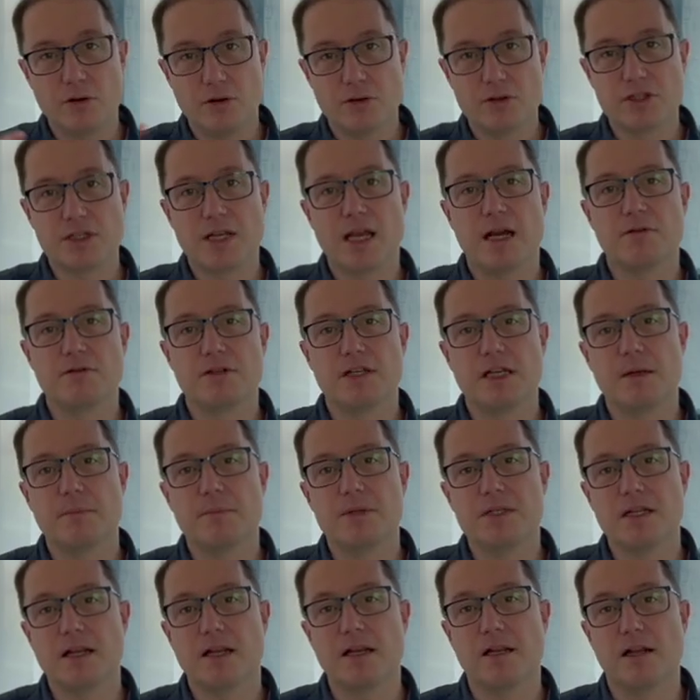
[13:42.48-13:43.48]
scouting a
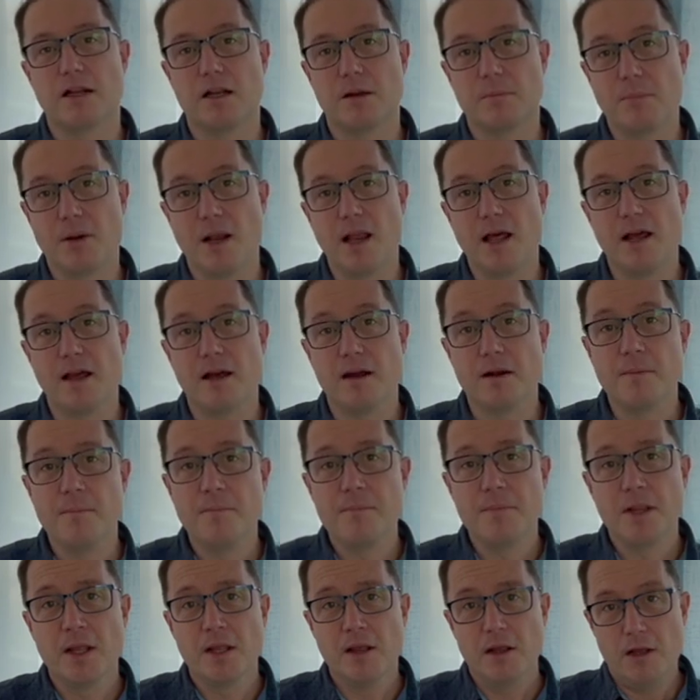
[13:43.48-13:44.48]
particular player.
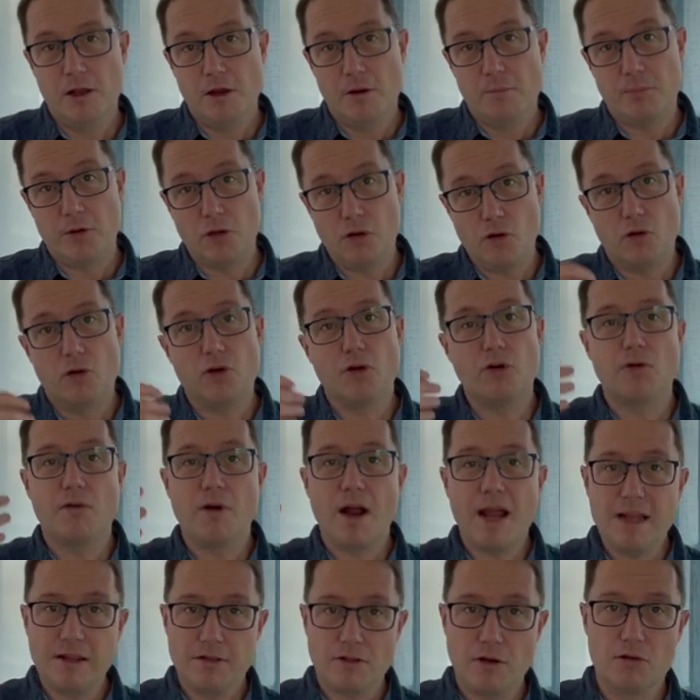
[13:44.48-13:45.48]
But you
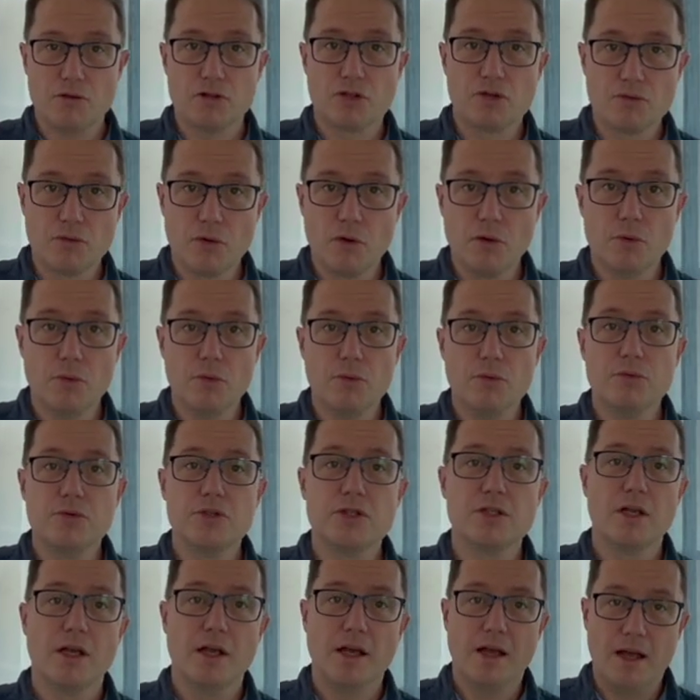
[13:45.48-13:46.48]
create those rules,
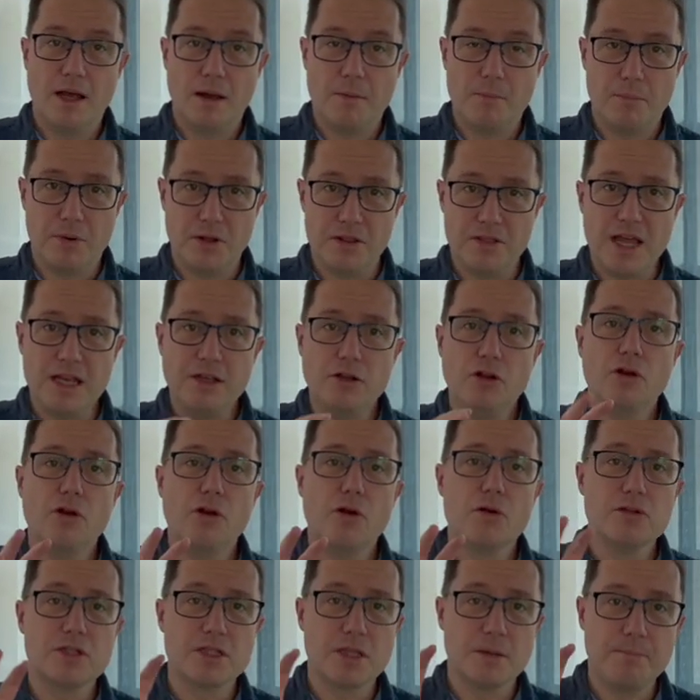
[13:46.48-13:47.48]
but then you
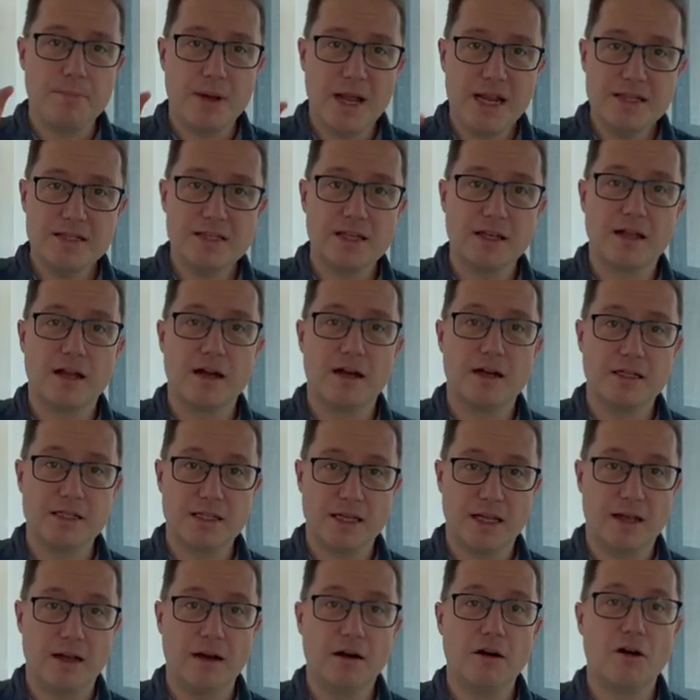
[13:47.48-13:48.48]
use the basic
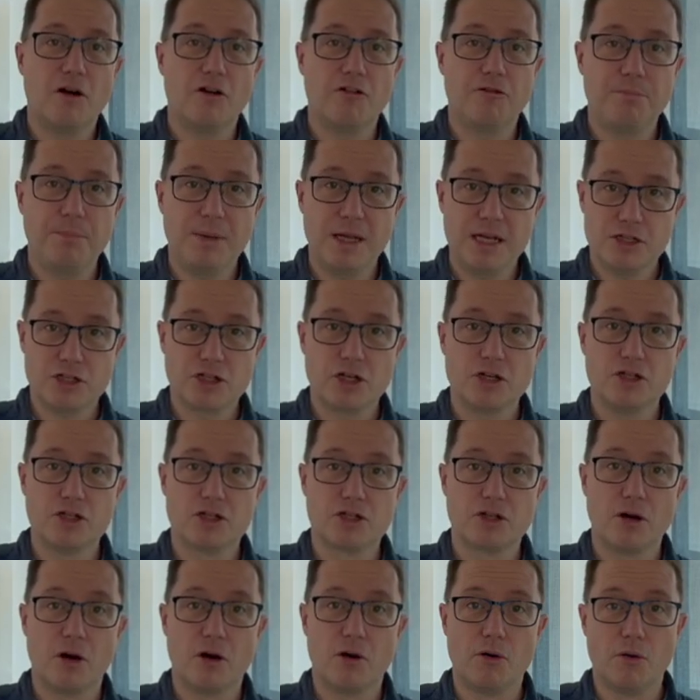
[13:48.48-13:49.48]
idea of pitch
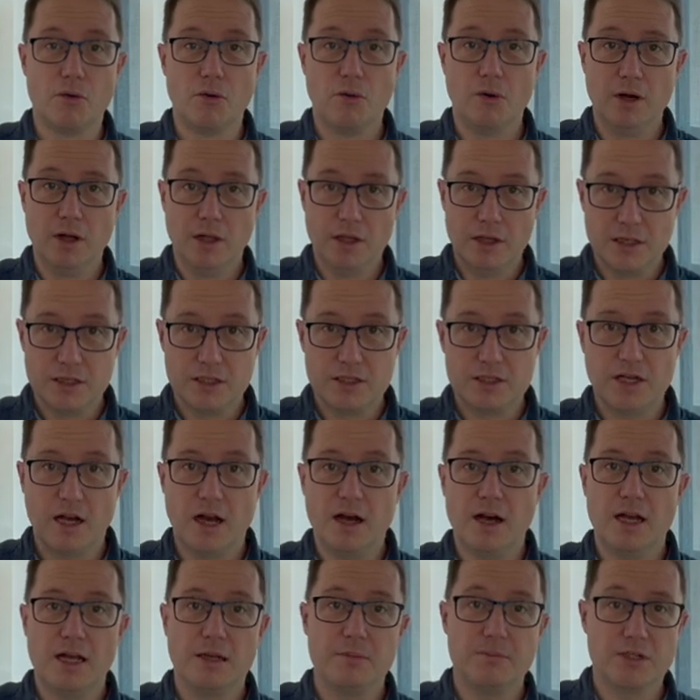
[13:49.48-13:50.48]
control
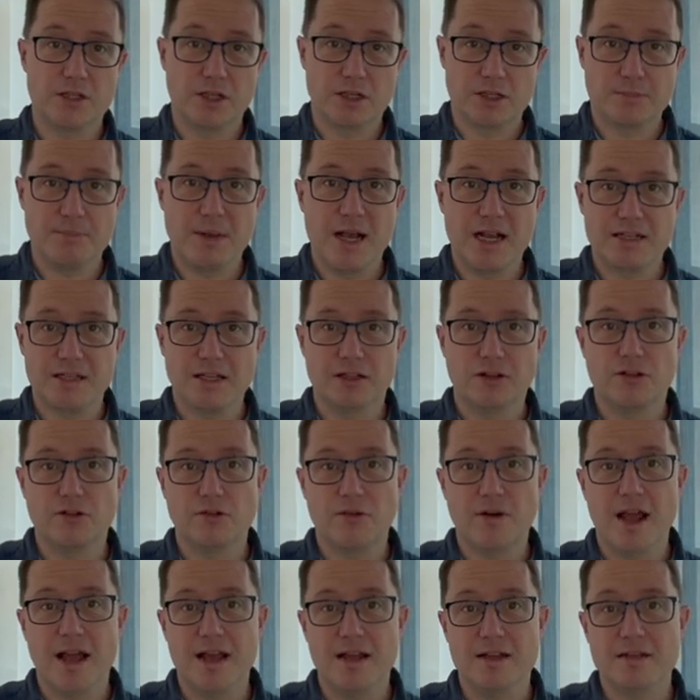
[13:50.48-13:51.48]
times expected
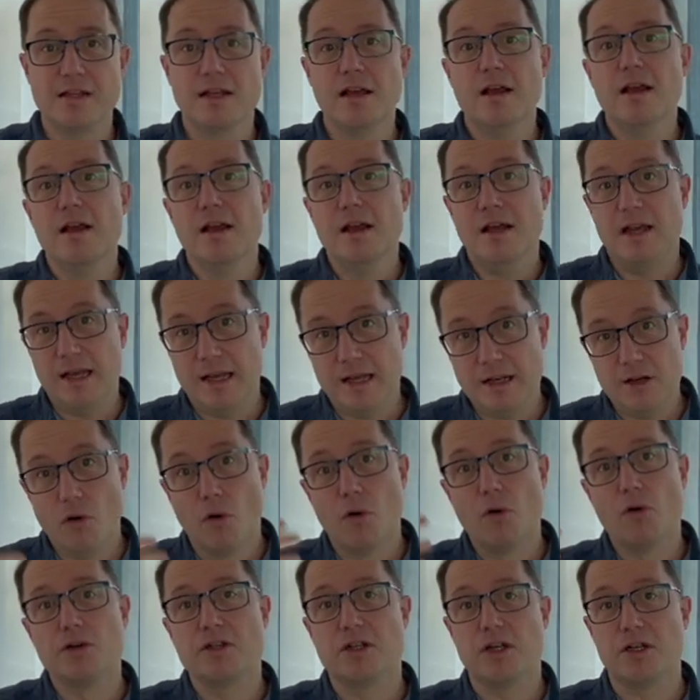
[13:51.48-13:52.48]
threat in
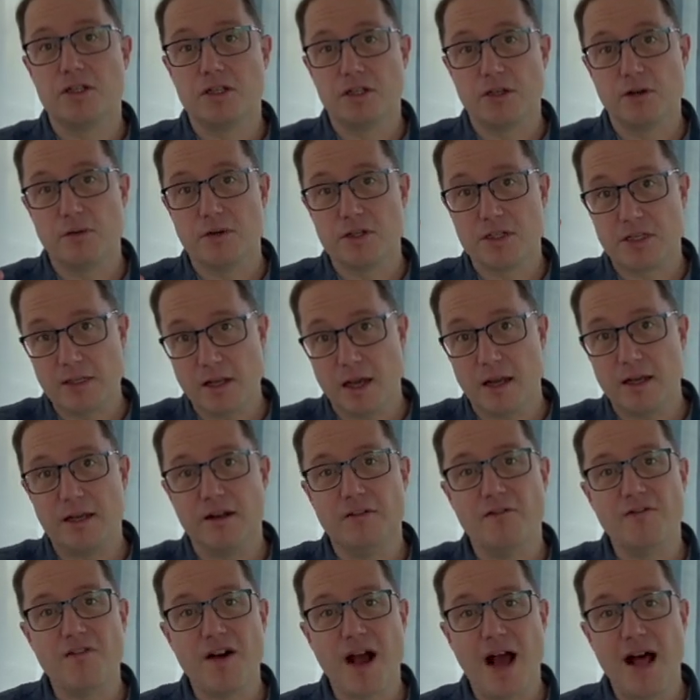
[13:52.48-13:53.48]
order to assign a
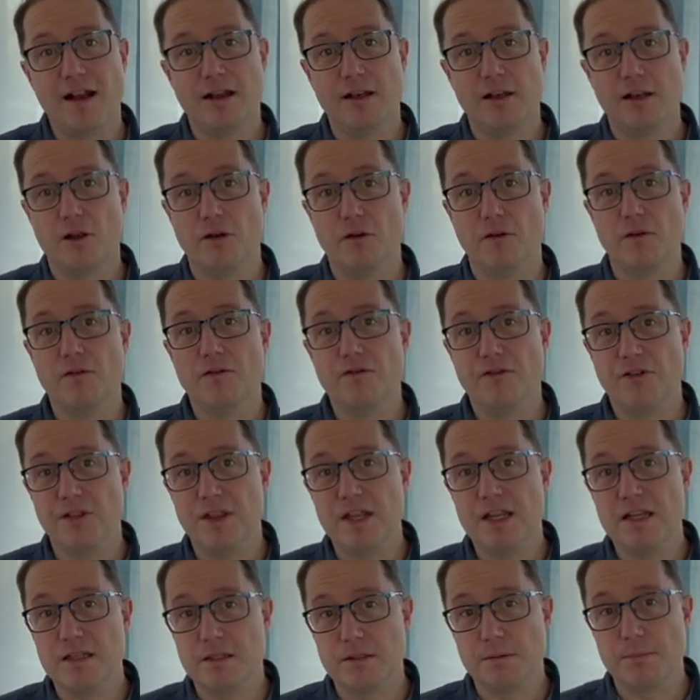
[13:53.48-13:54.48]
value for
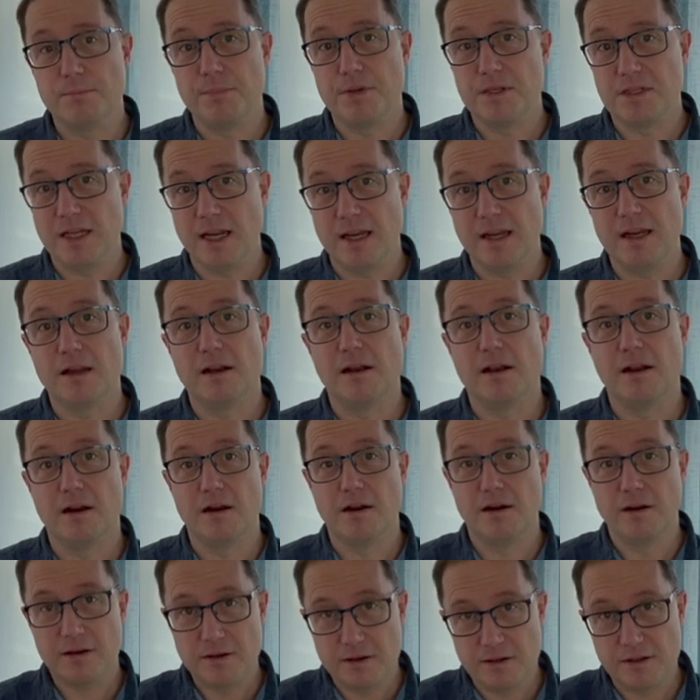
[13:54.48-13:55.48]
these particular
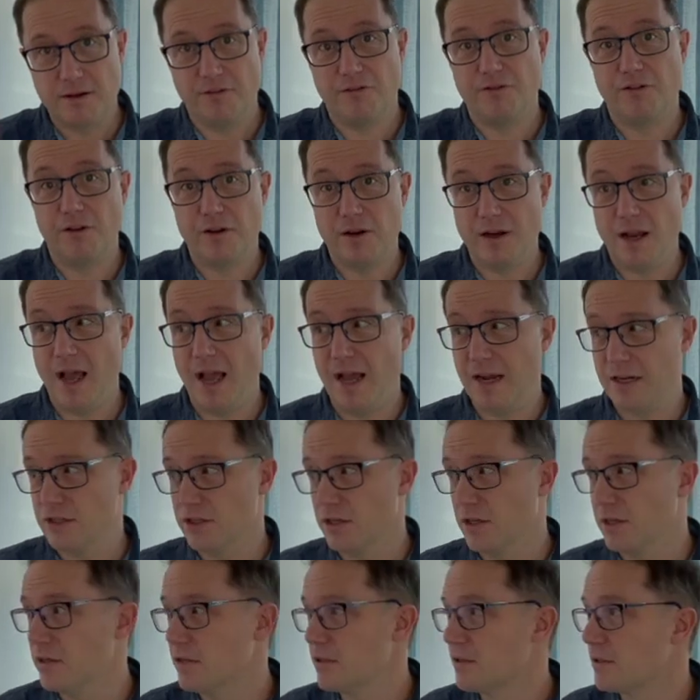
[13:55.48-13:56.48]
different
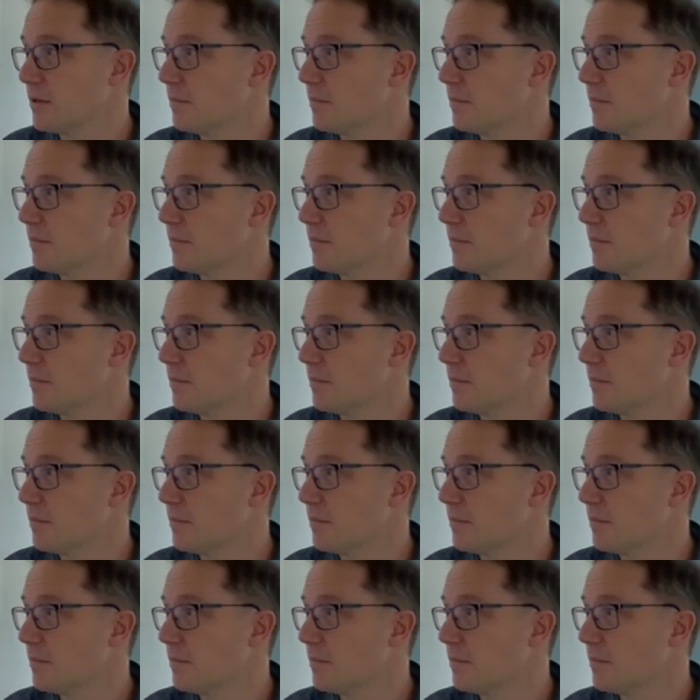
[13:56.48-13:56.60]
actions.